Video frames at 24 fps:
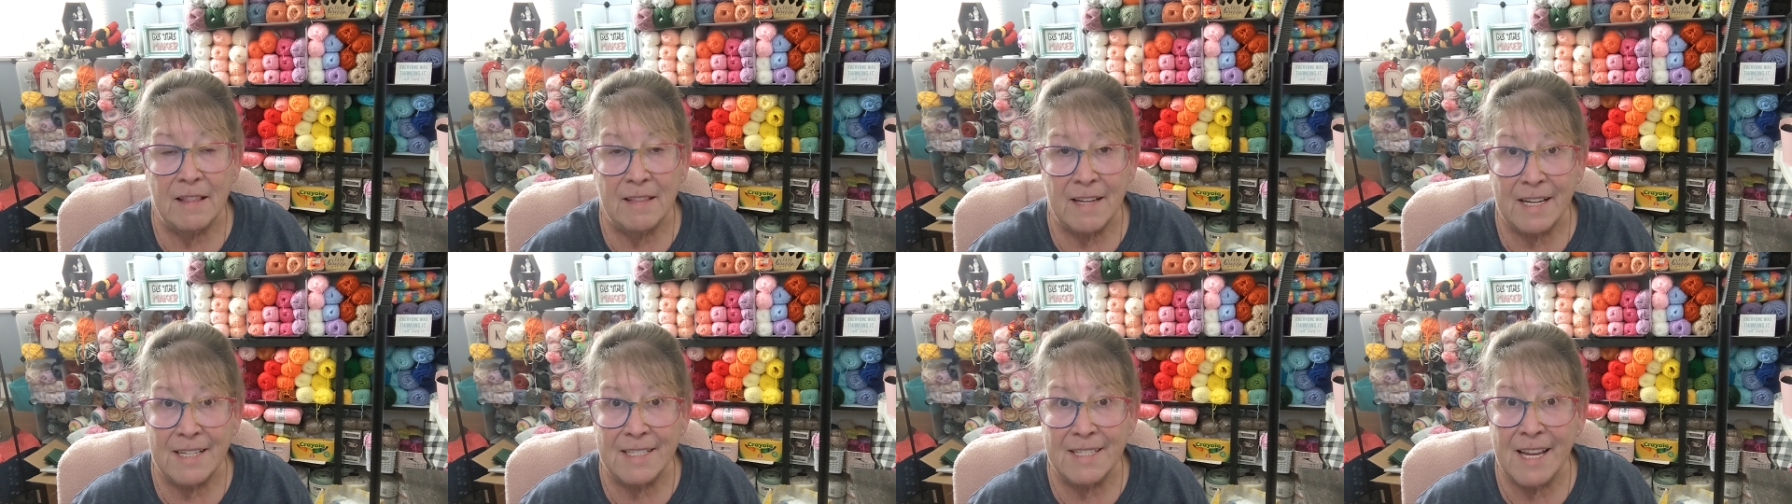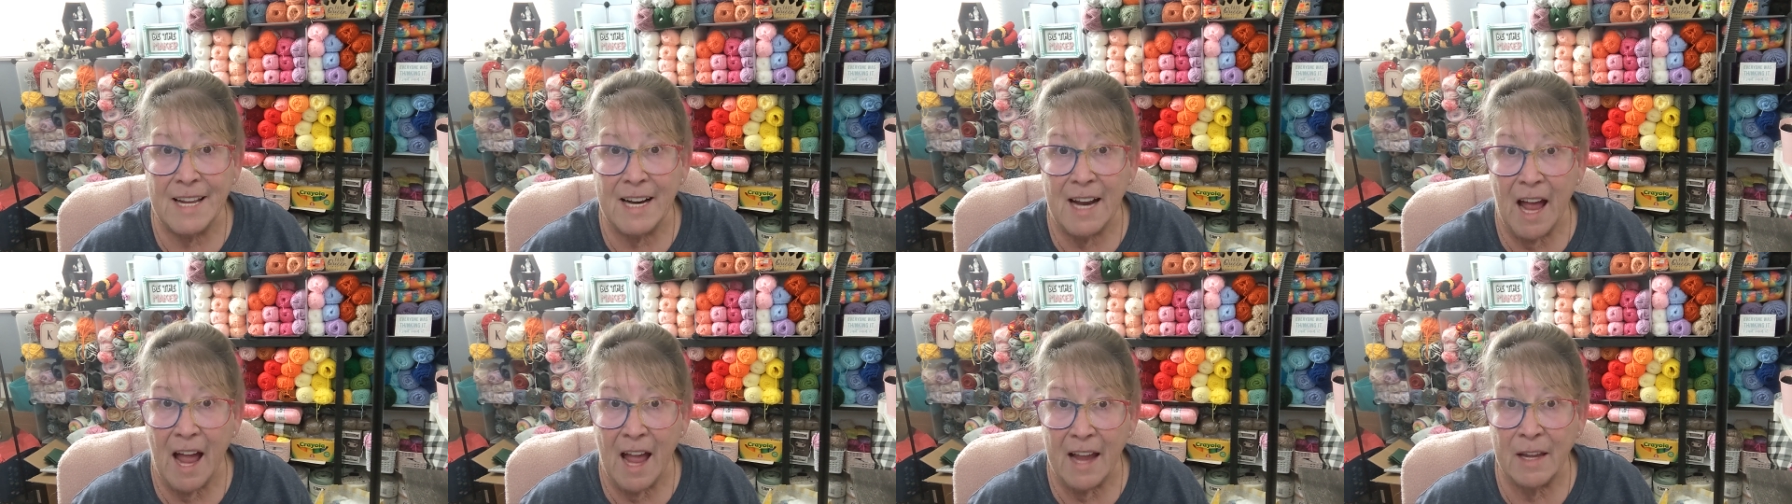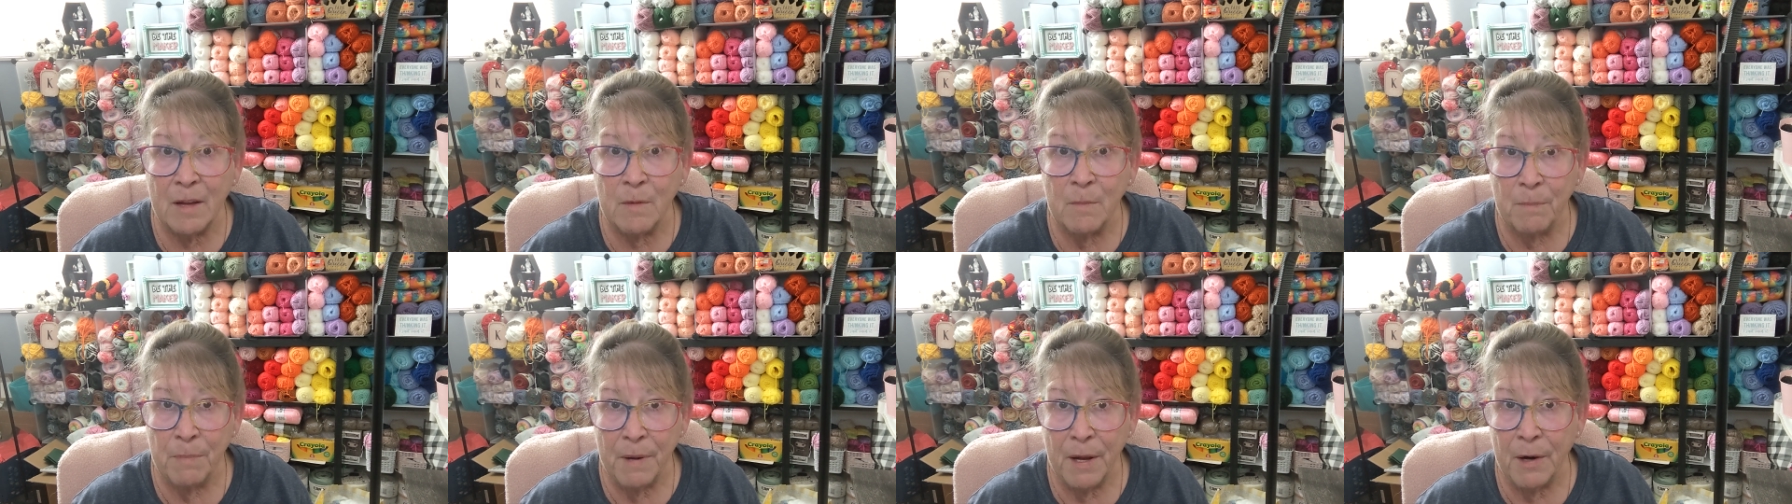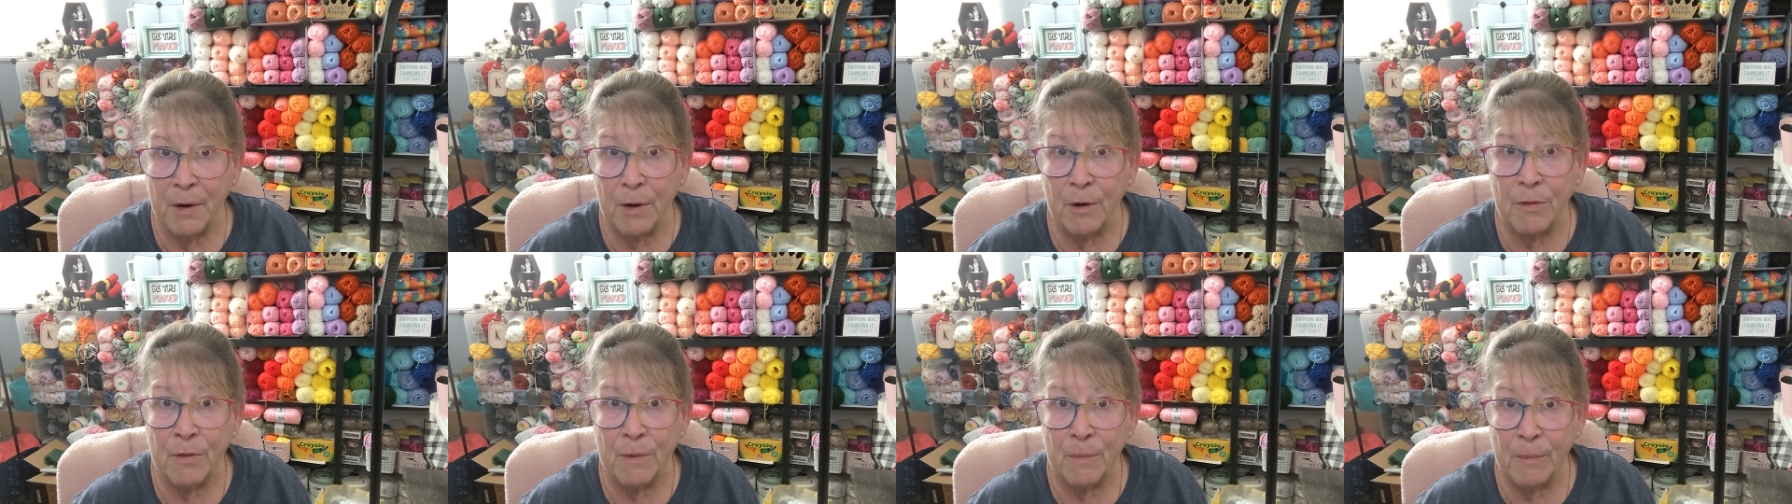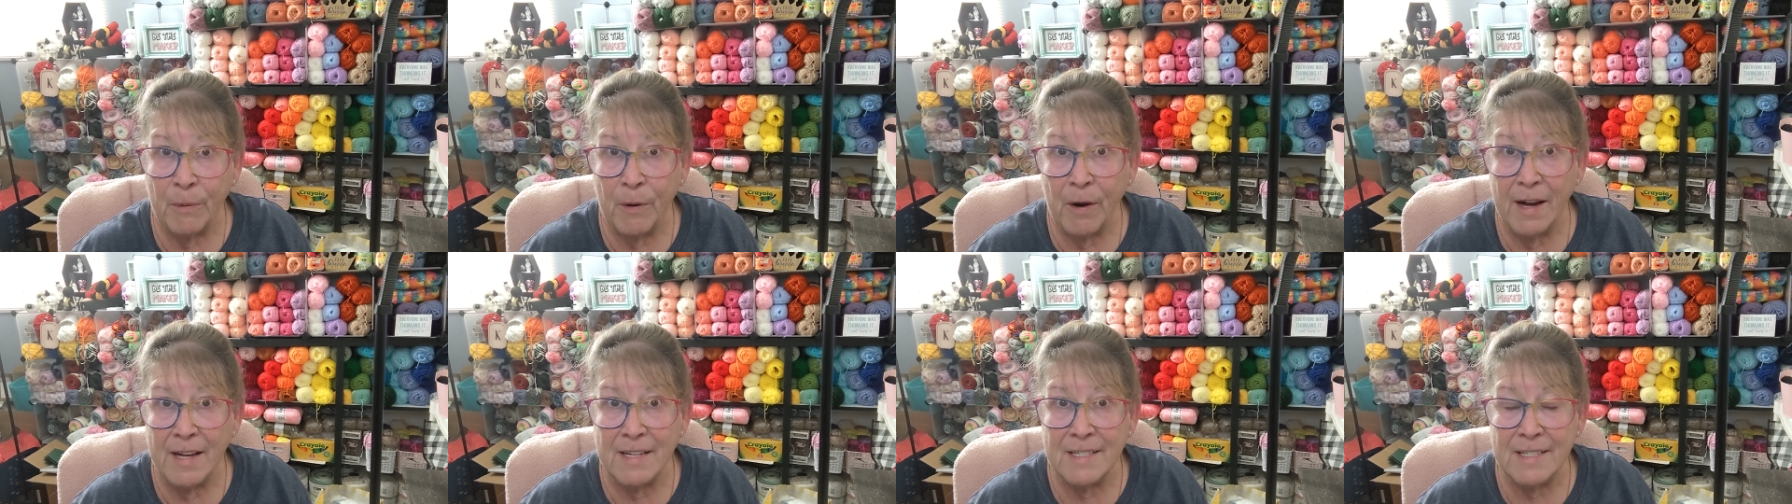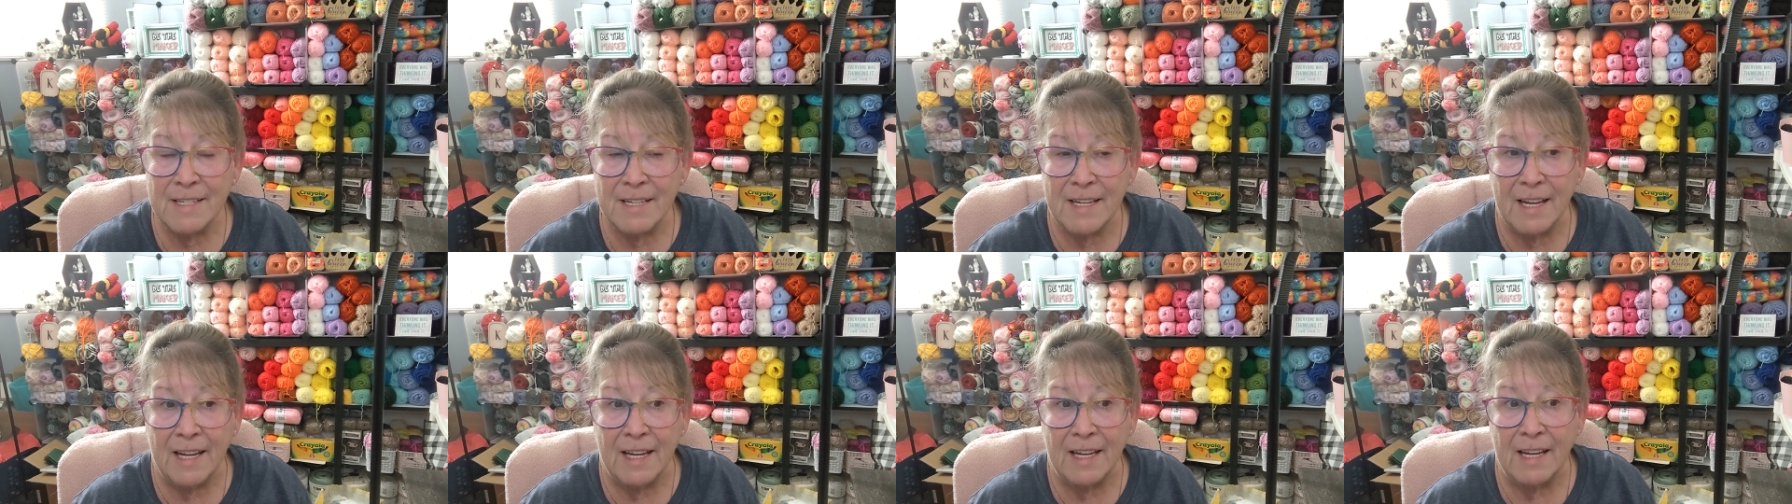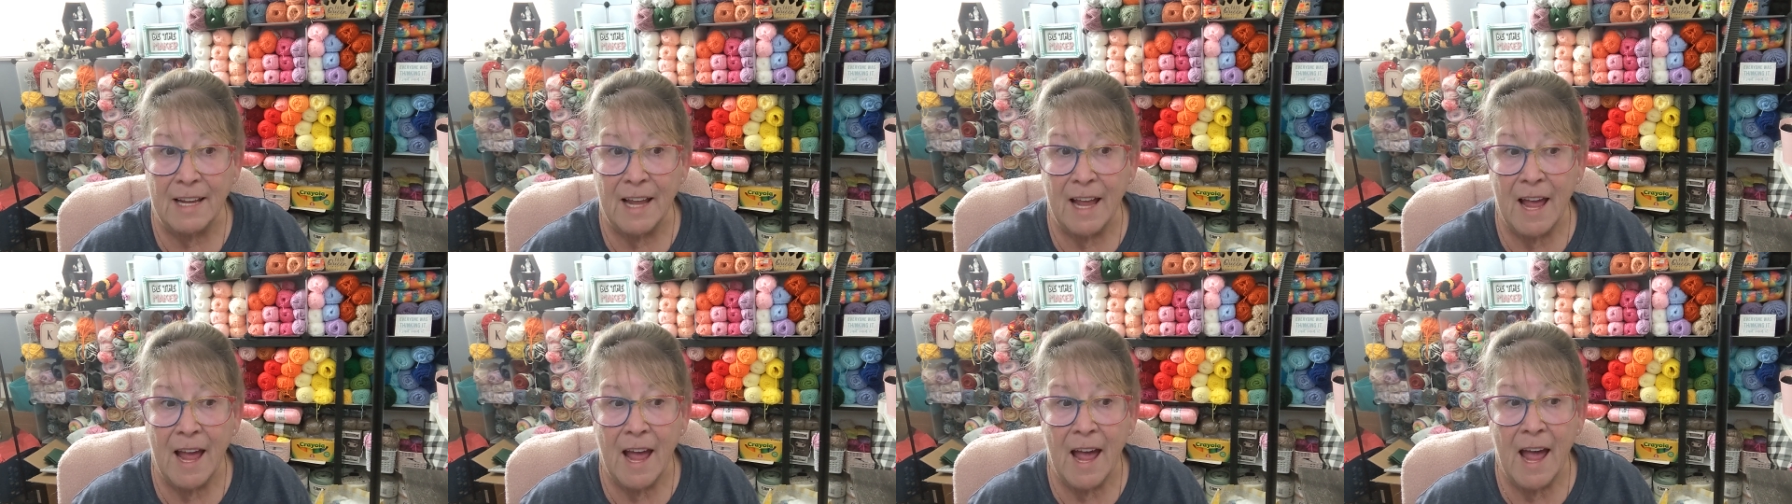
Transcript: like I said, I compared the pricing